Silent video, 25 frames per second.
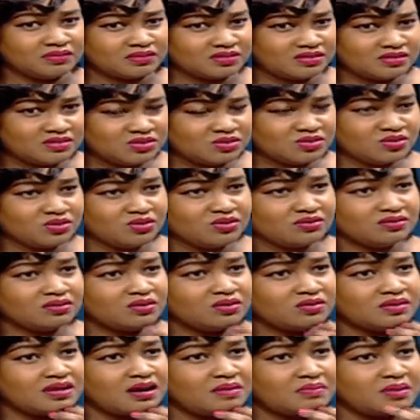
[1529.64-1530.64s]

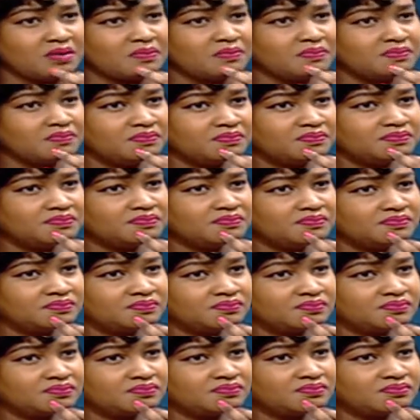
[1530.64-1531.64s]
When we
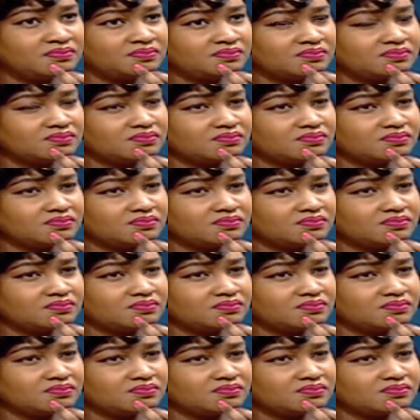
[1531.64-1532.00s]
started, I